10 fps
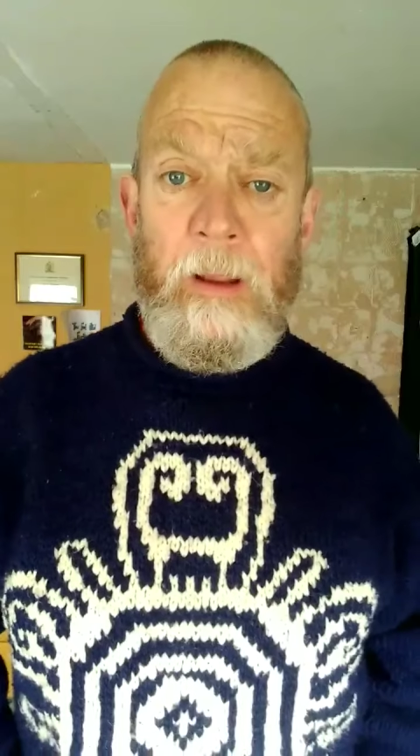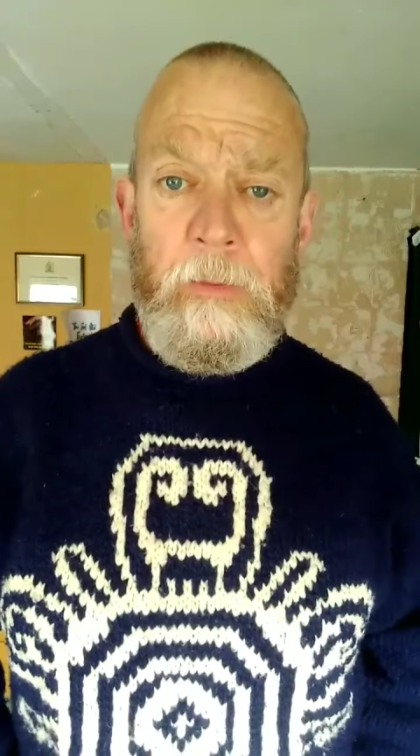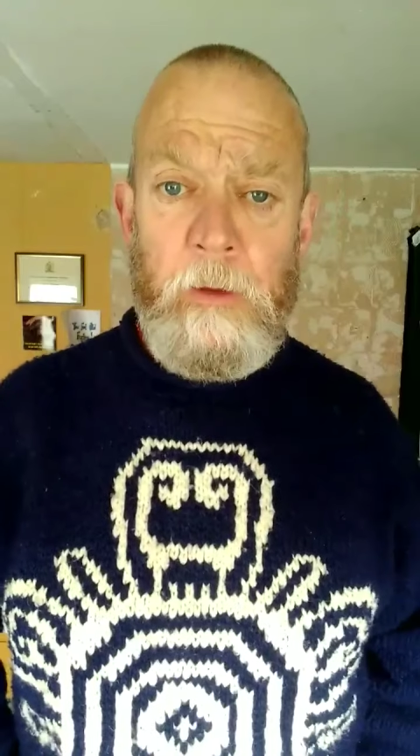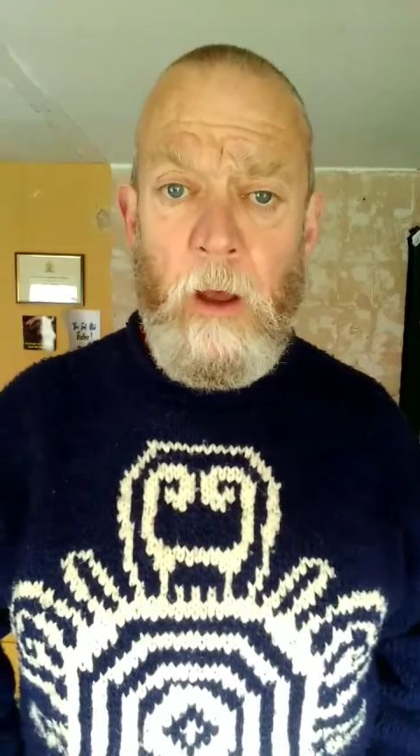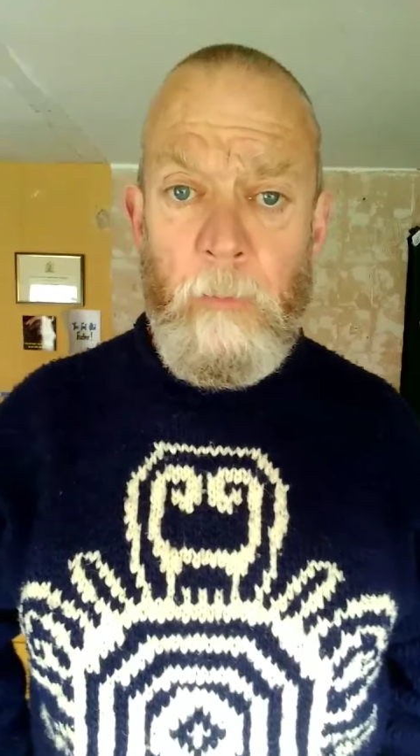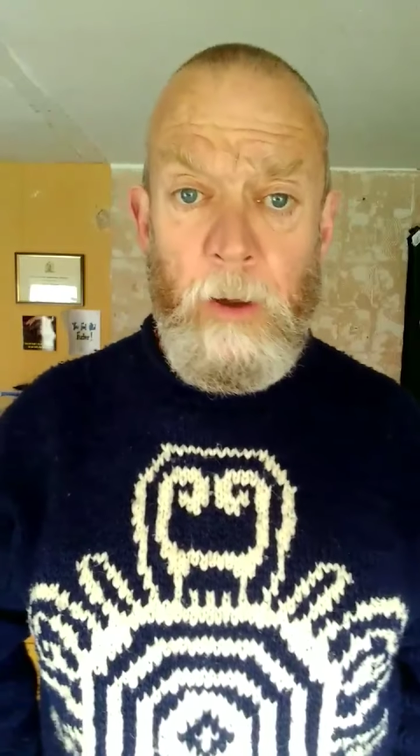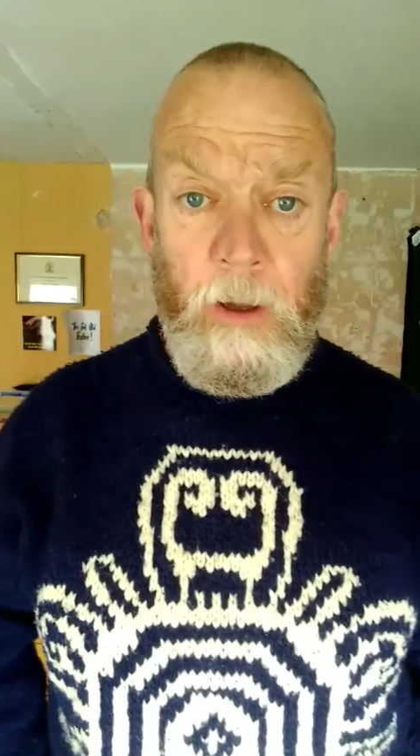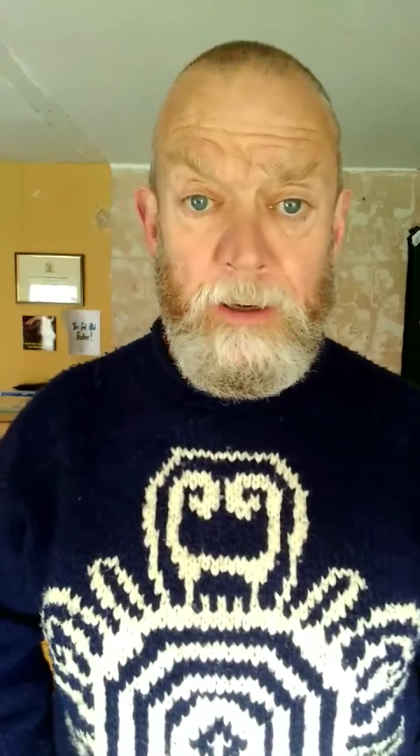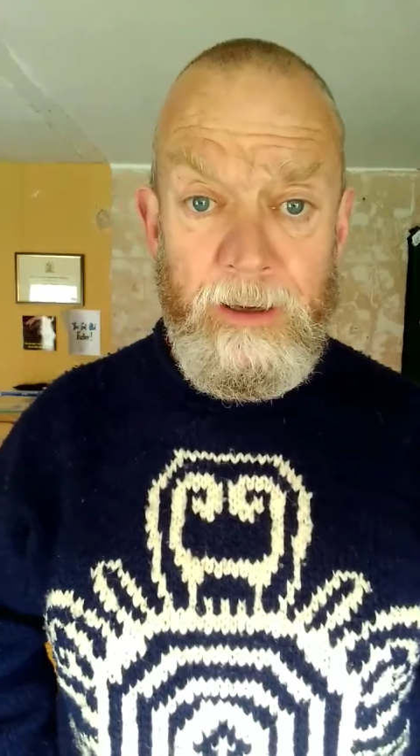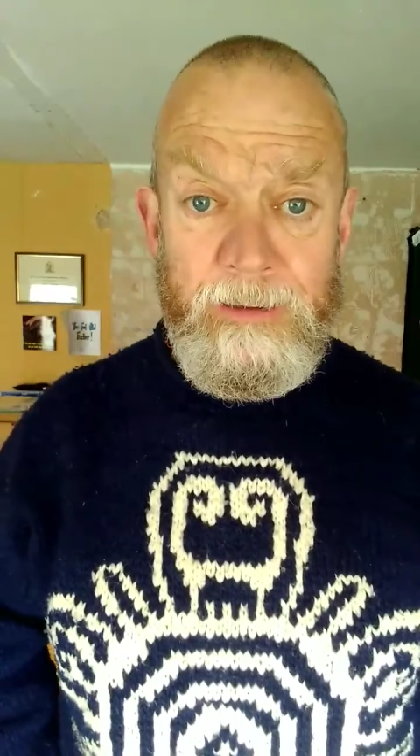Death come
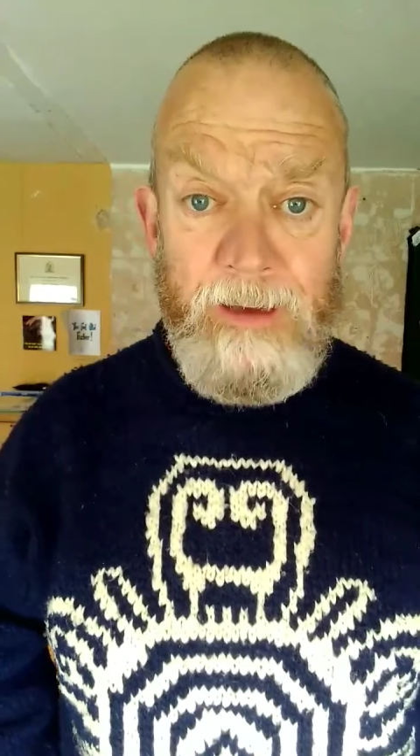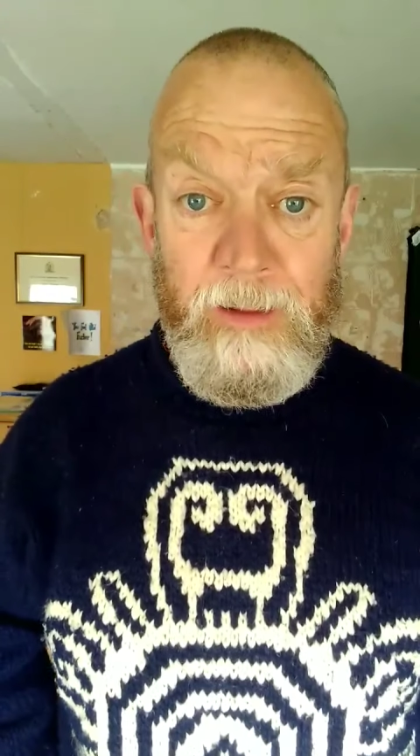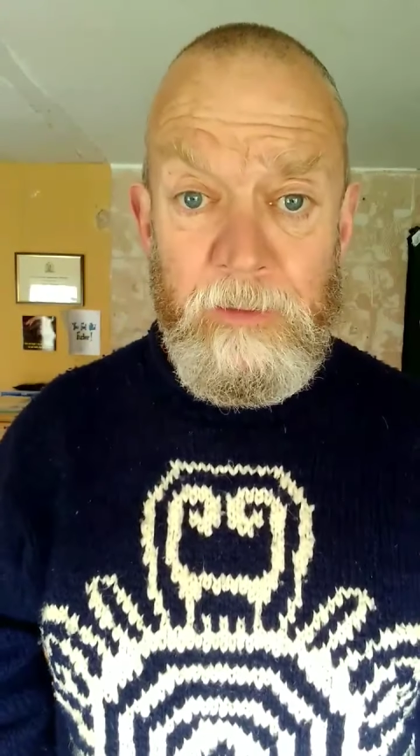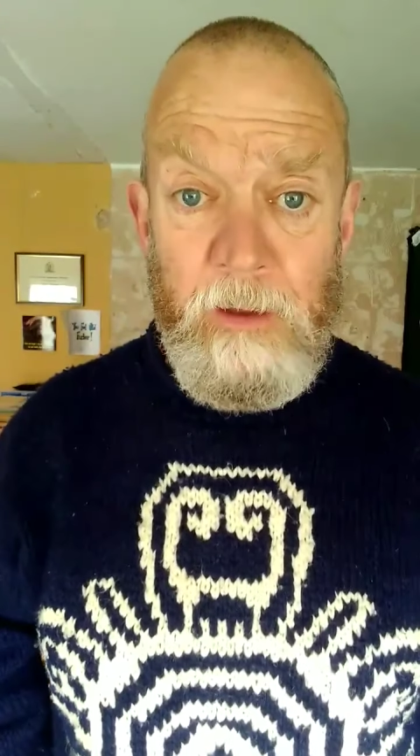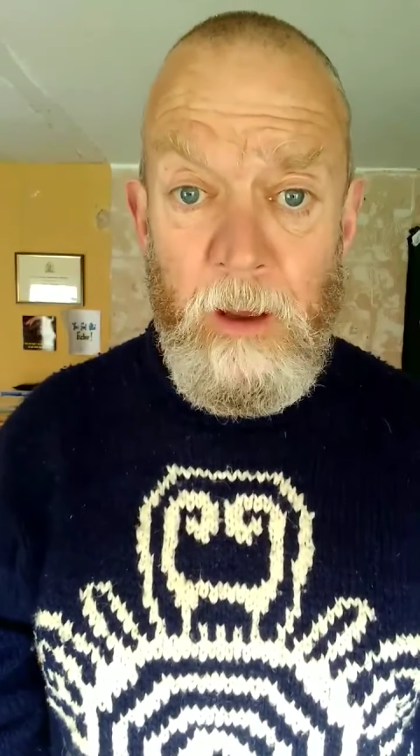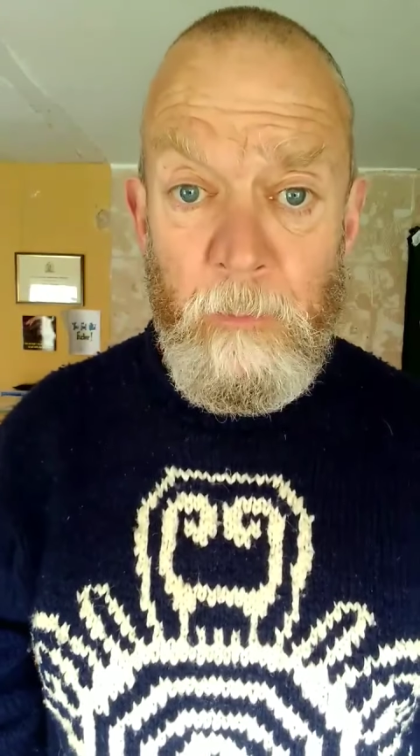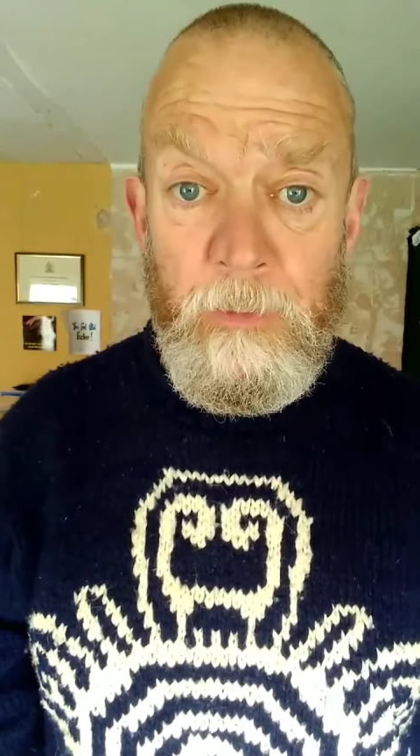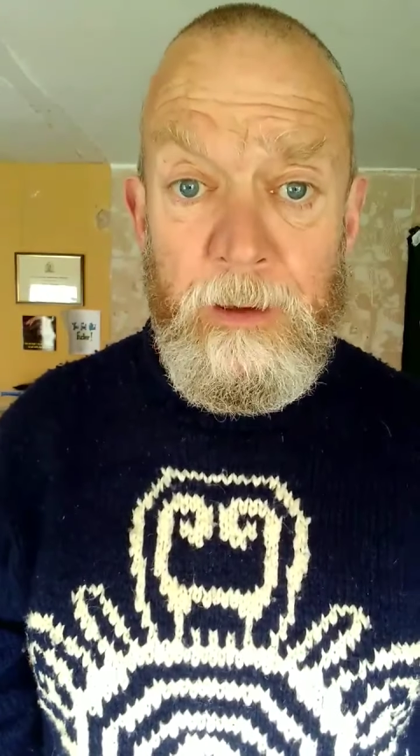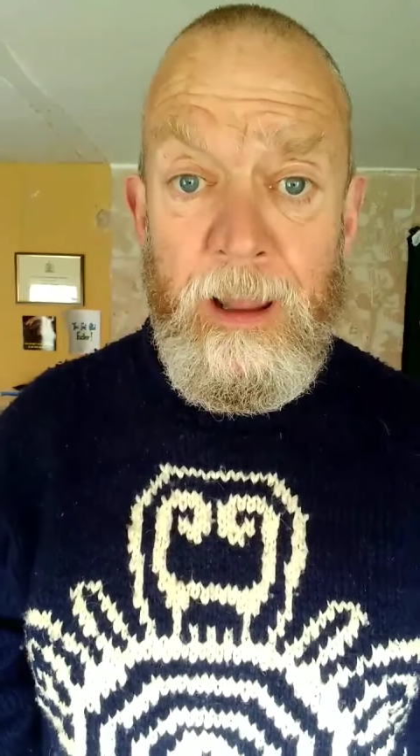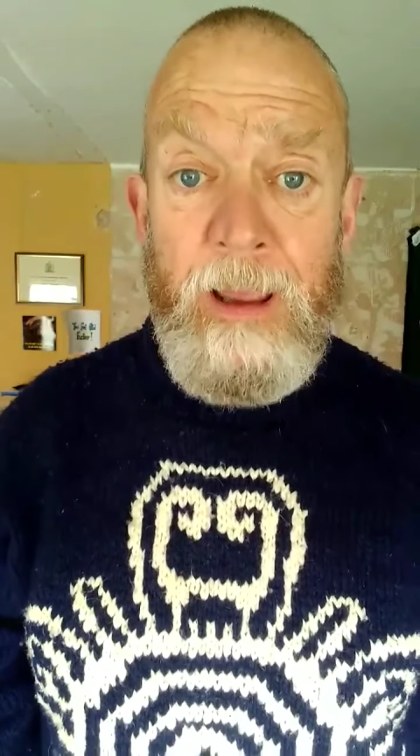early, death
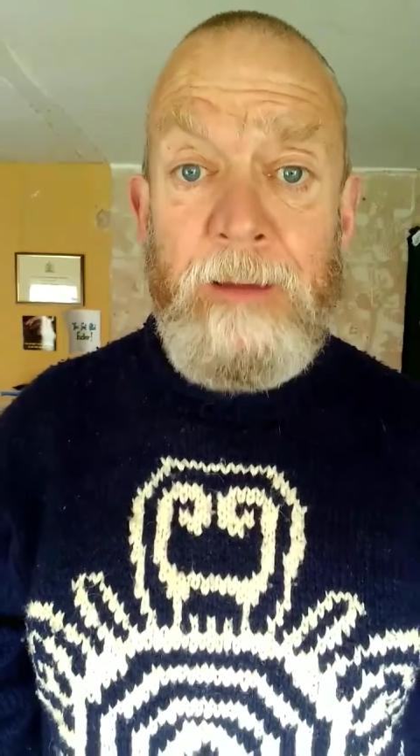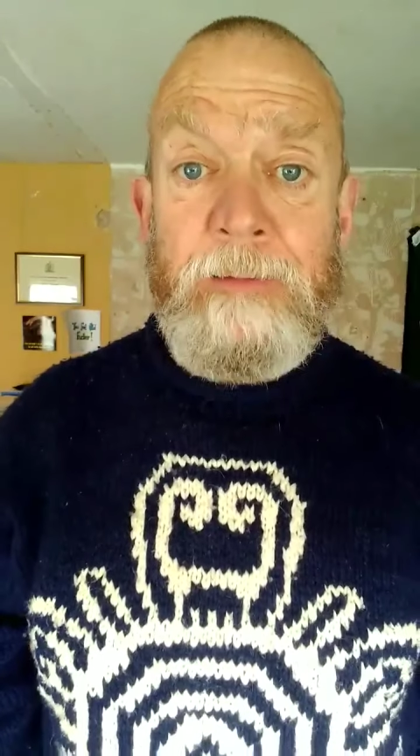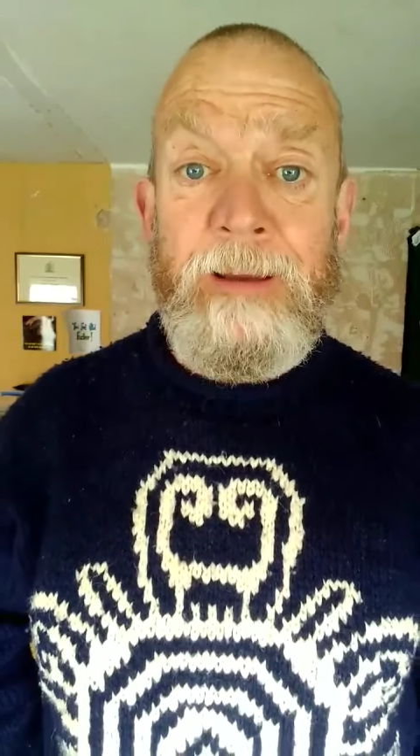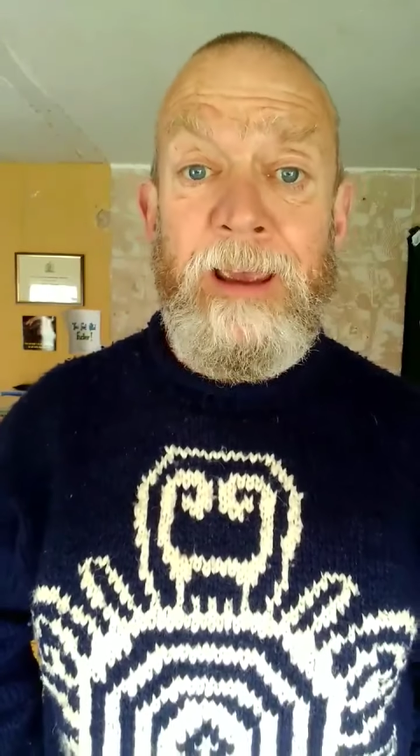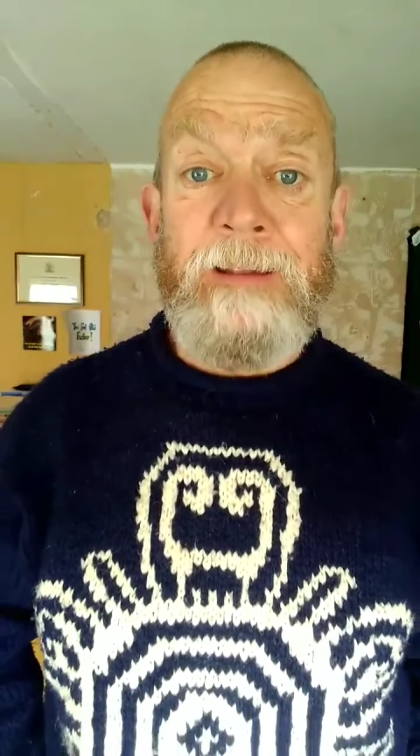come late,